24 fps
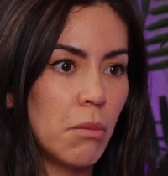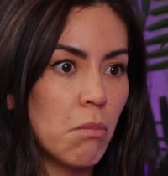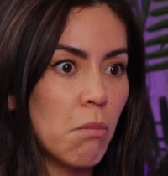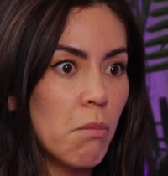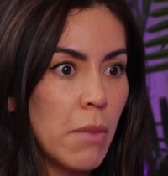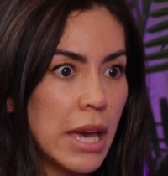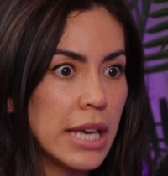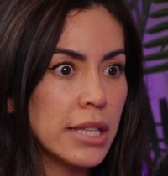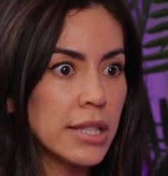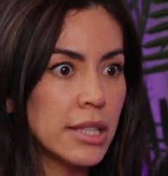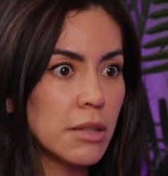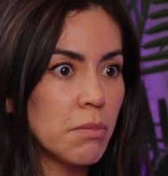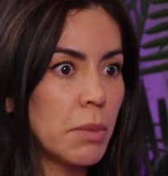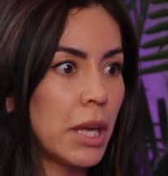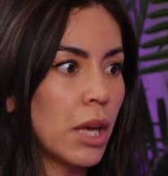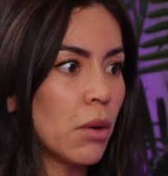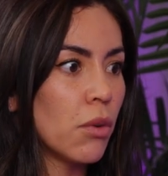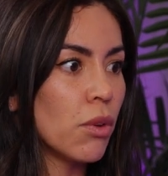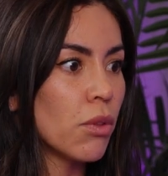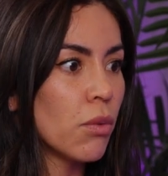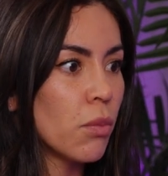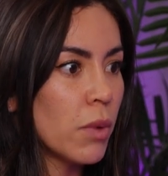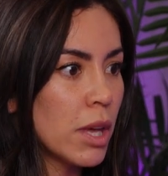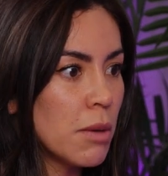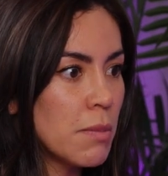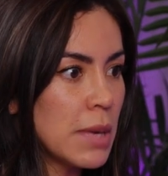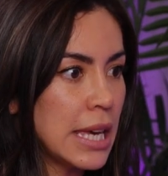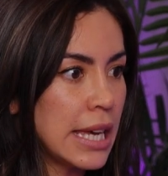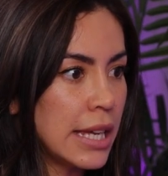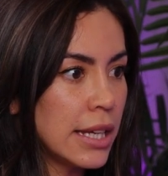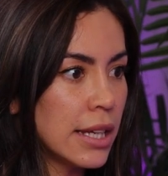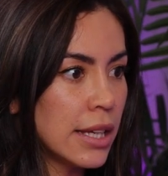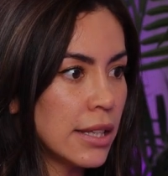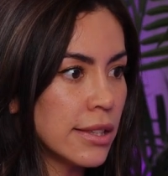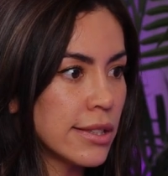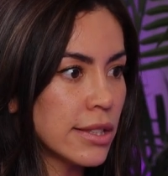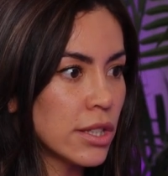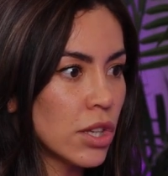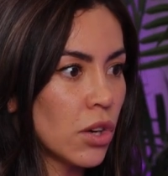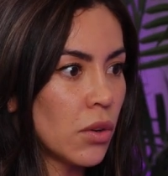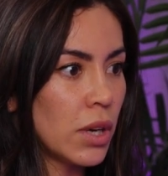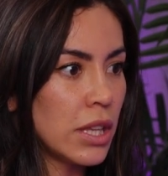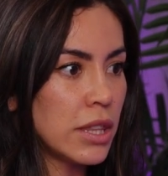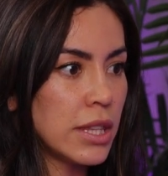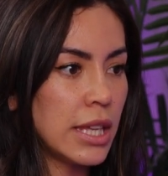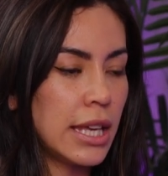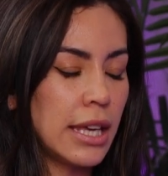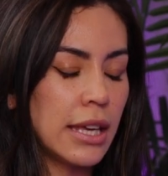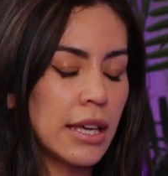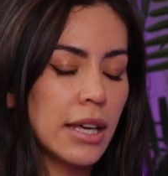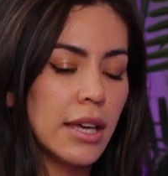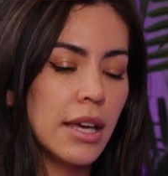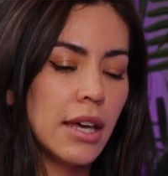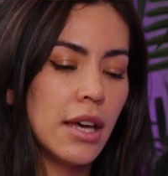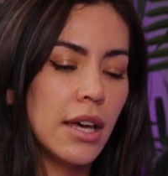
missed being with women, and so I think